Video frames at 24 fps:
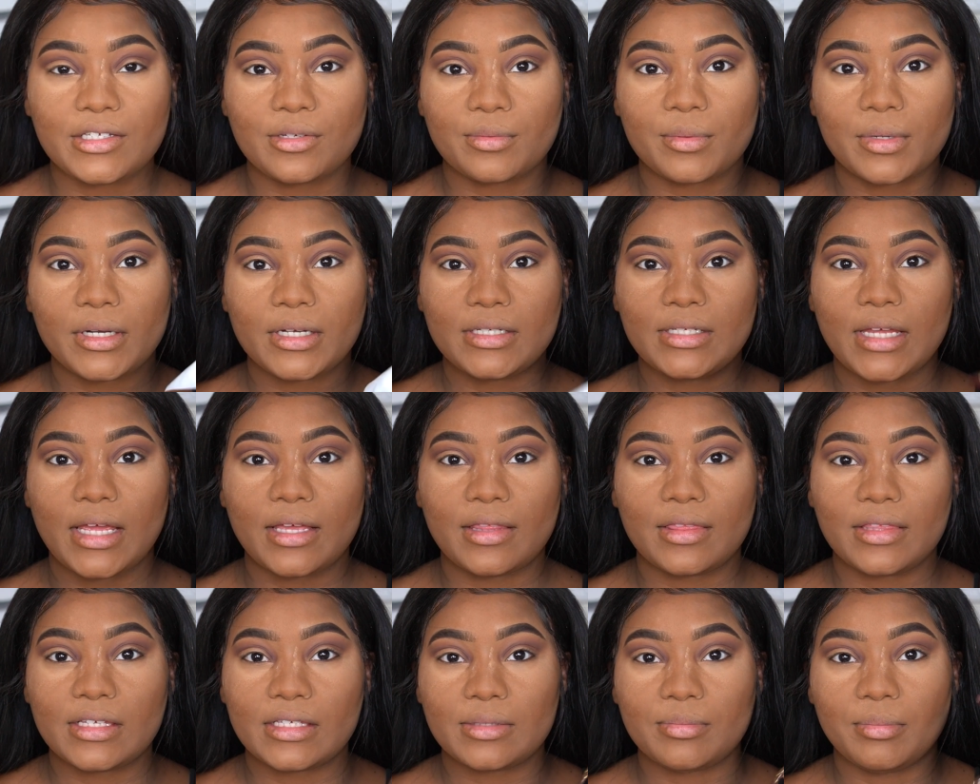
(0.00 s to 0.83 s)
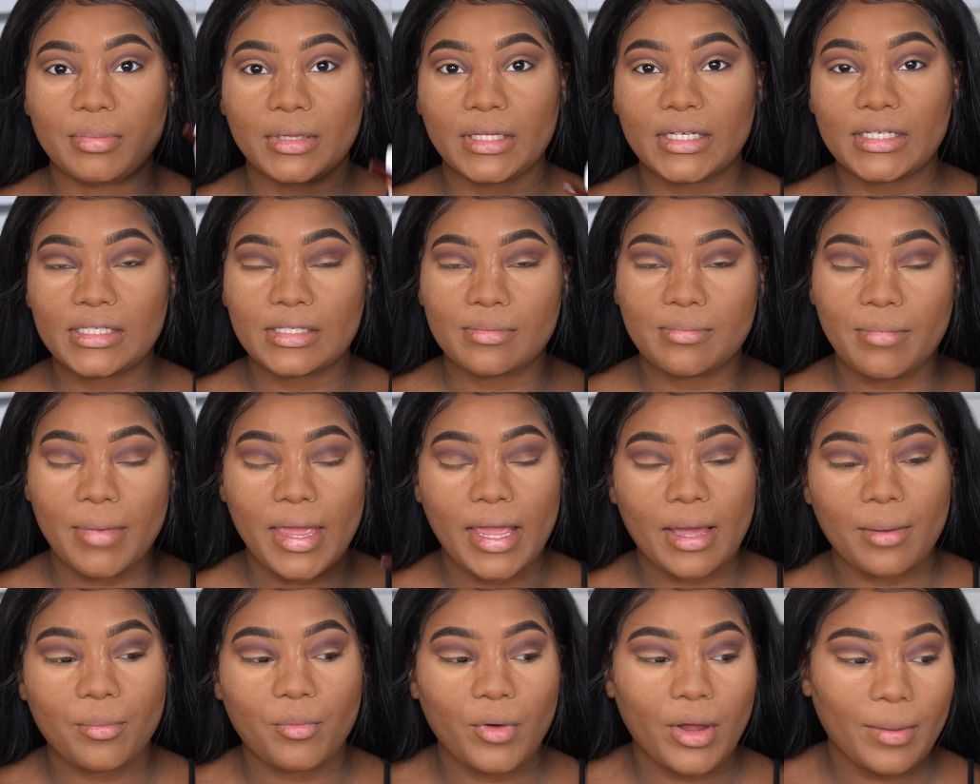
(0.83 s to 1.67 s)
so I'm gonna take this Bliss
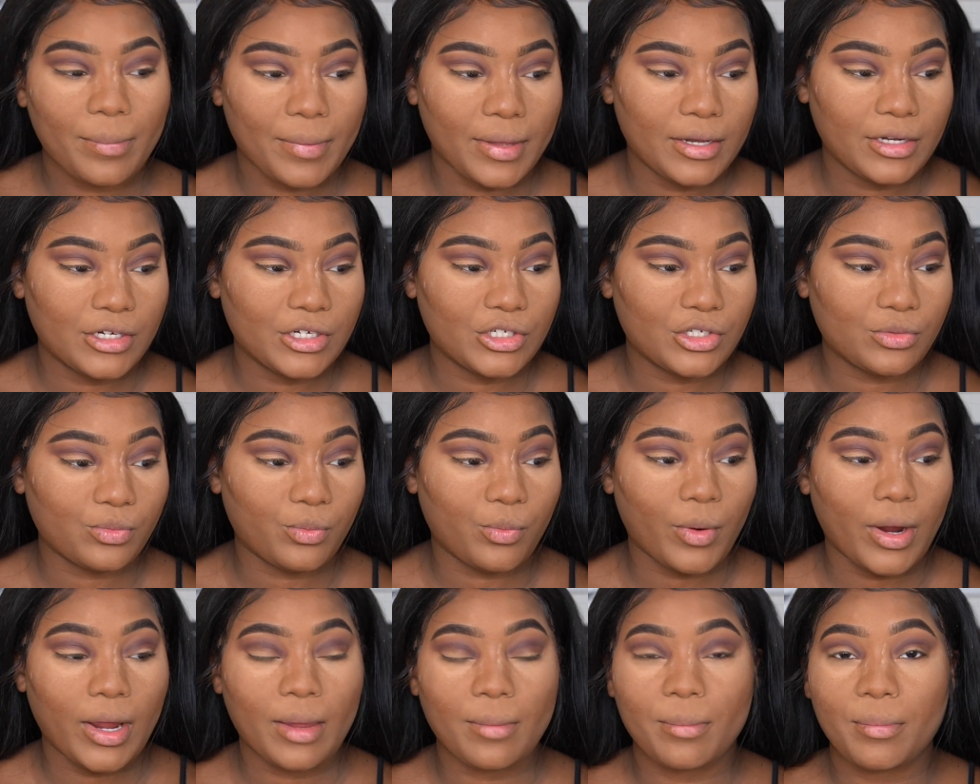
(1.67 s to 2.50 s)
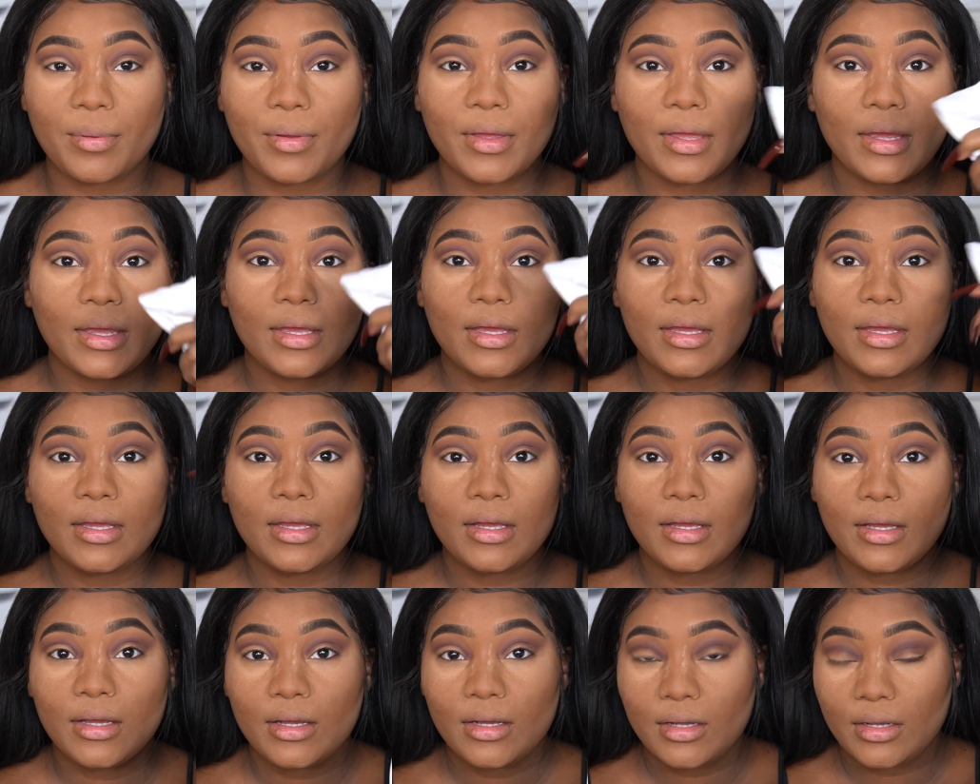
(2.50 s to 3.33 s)
makeup wipe and just wipe
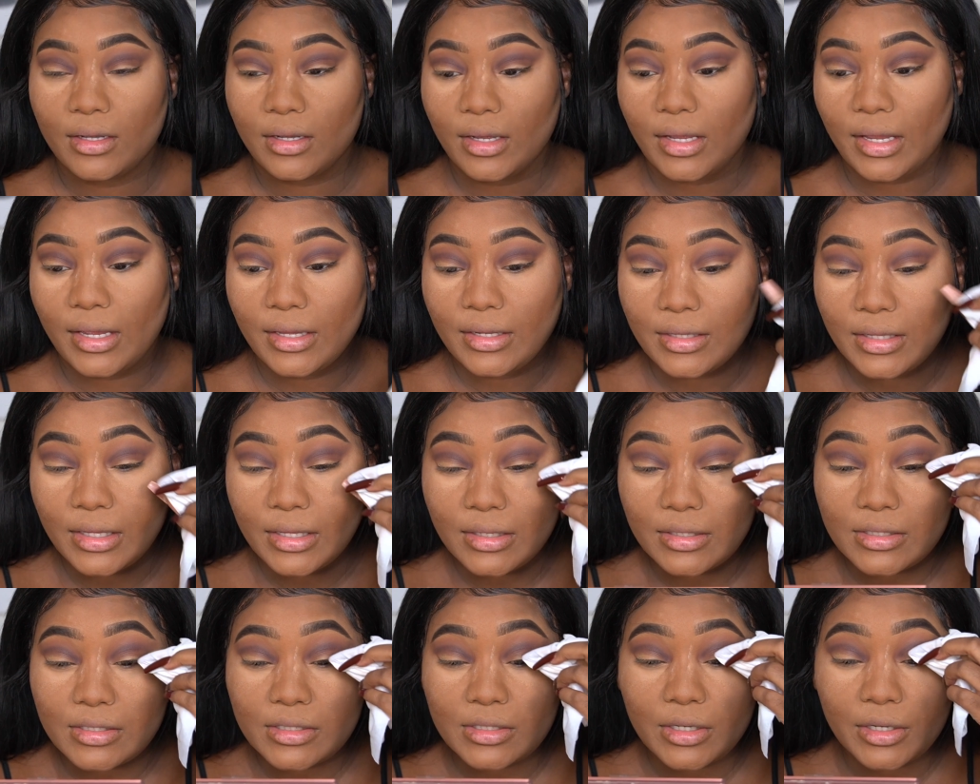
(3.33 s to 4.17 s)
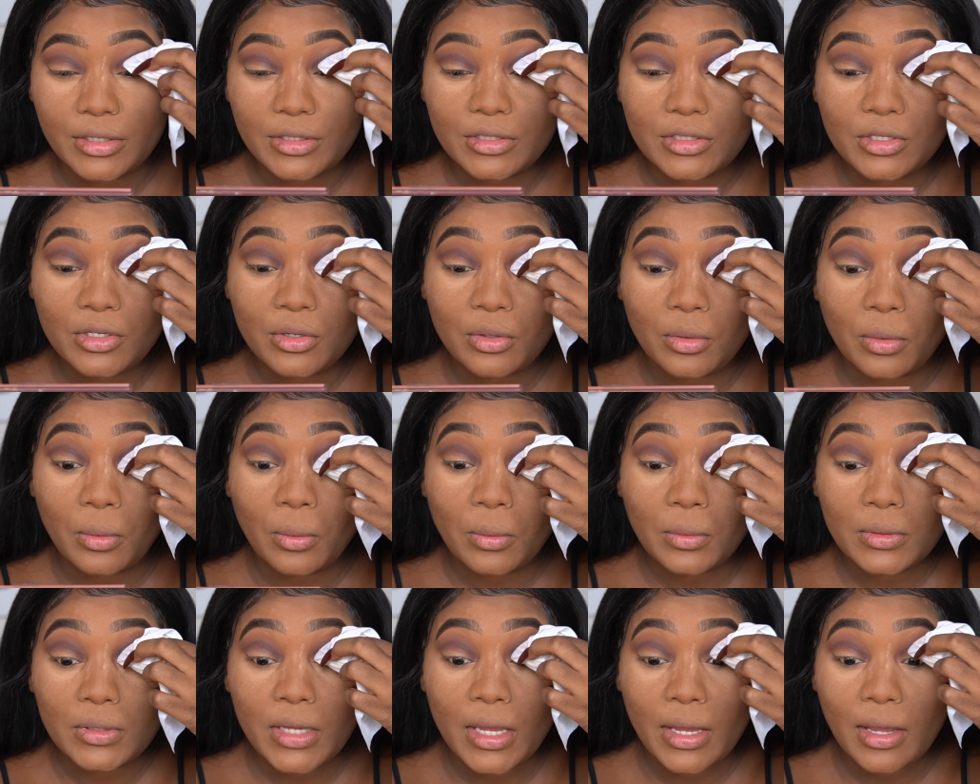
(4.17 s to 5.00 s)
and then start
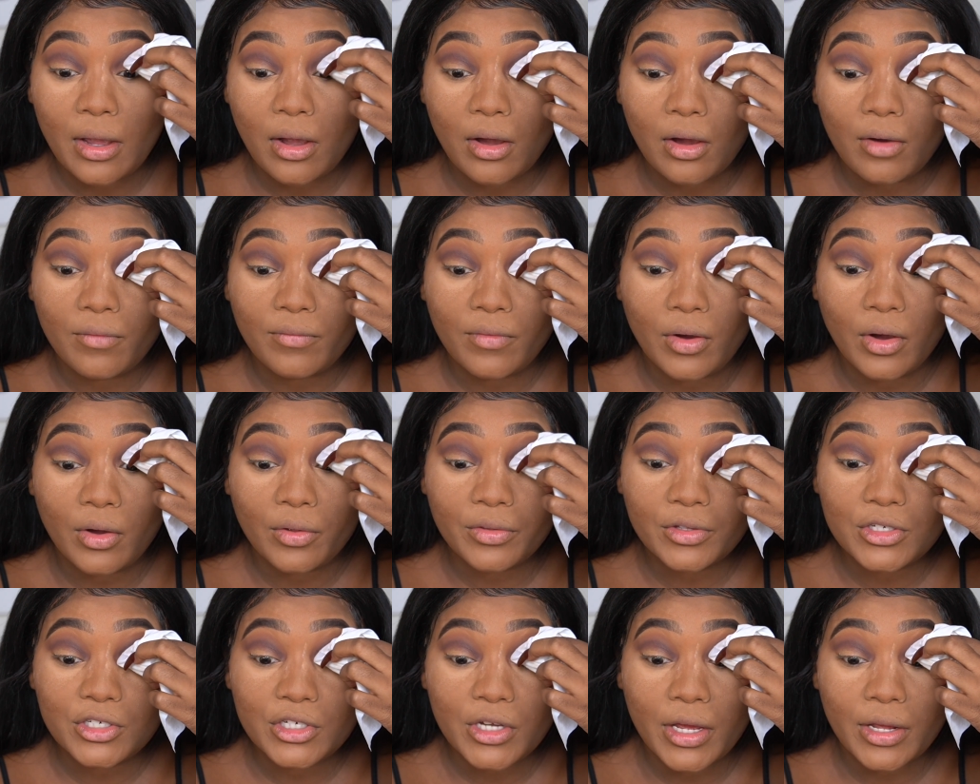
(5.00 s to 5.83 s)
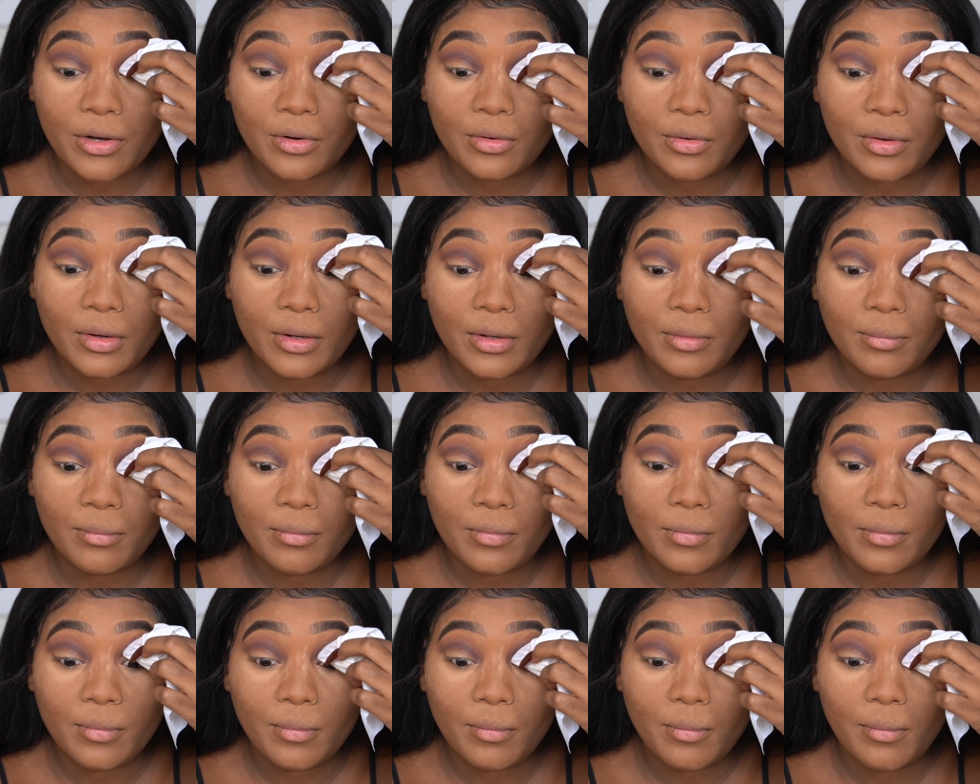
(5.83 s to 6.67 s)
to take off all the shadow on
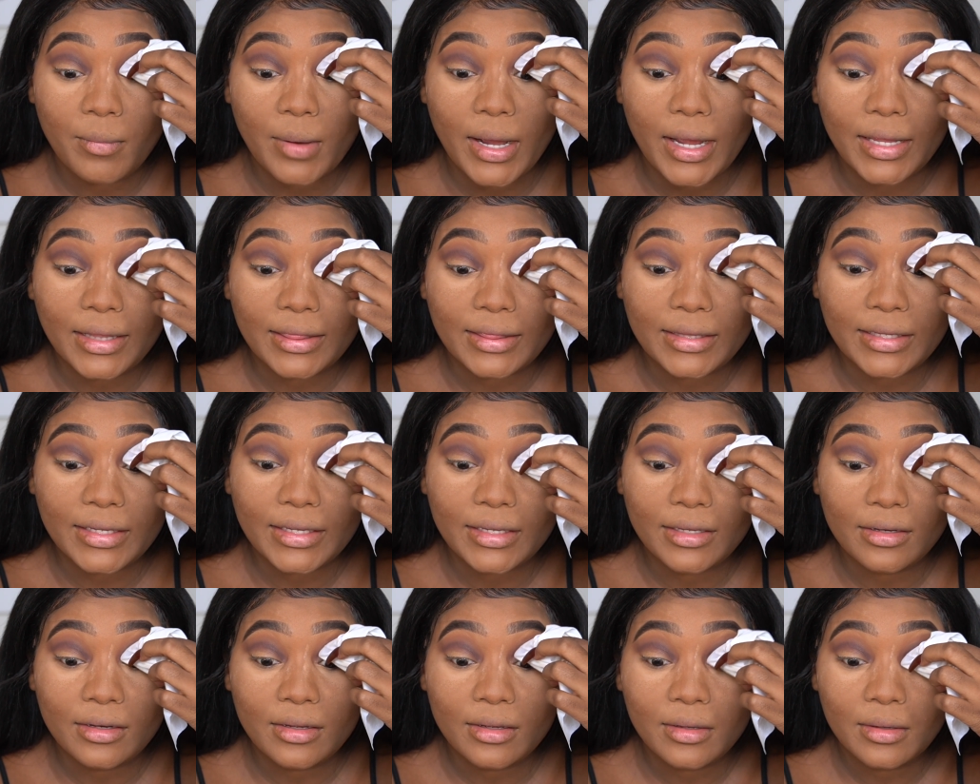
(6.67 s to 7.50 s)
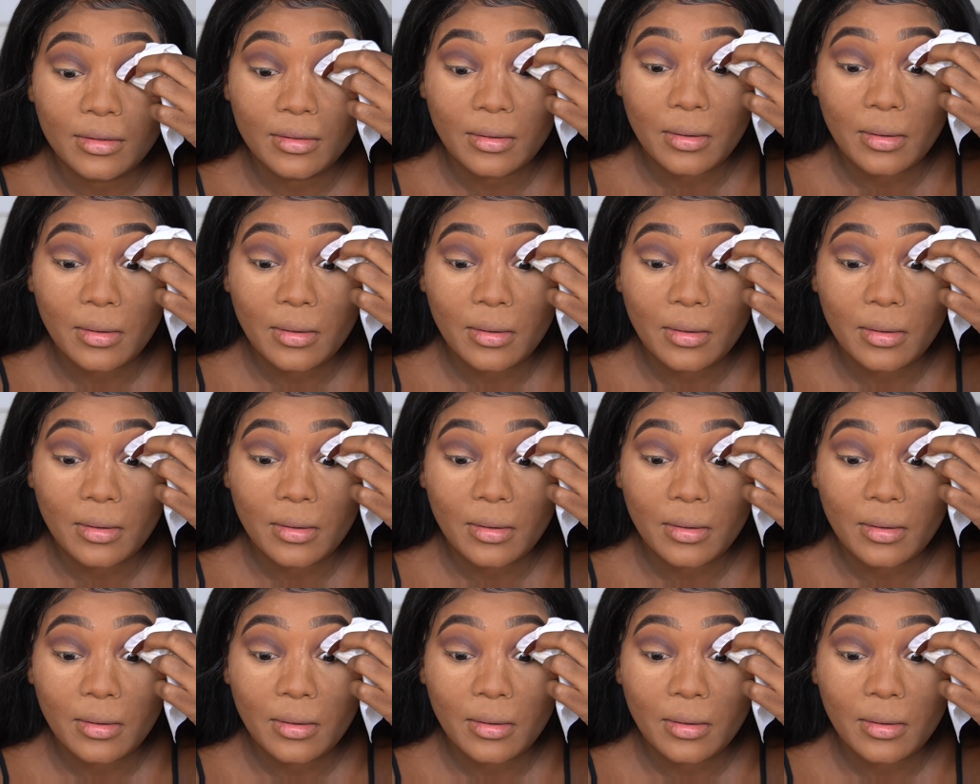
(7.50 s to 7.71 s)
my lid.